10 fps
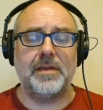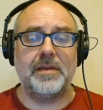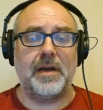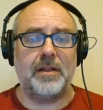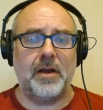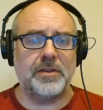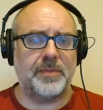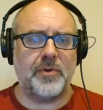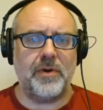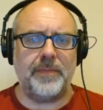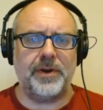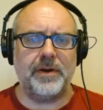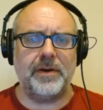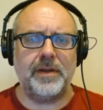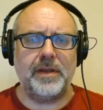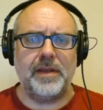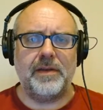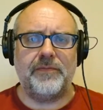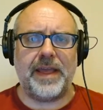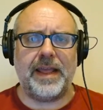Along the perimeter,
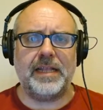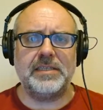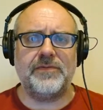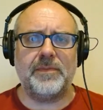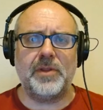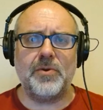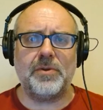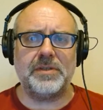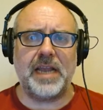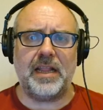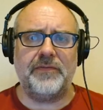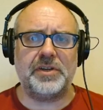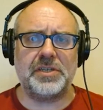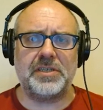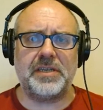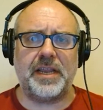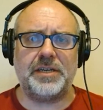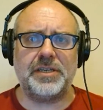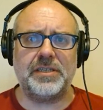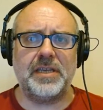vans from local television
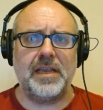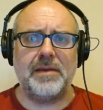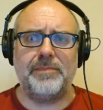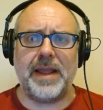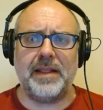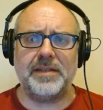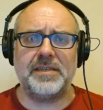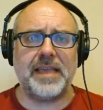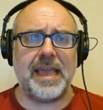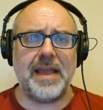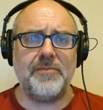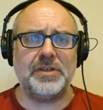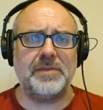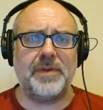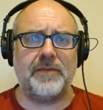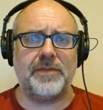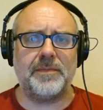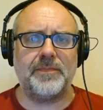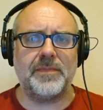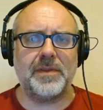stations balanced cameras above
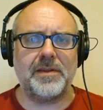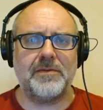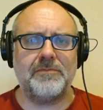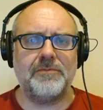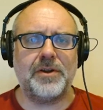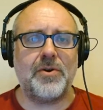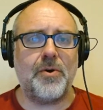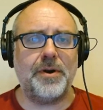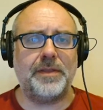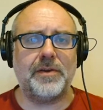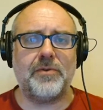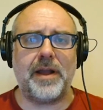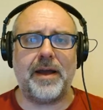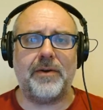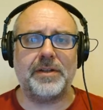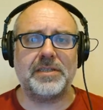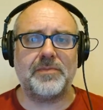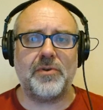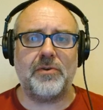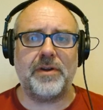them, recording the crowd as the
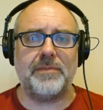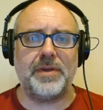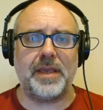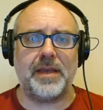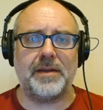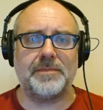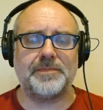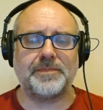program began.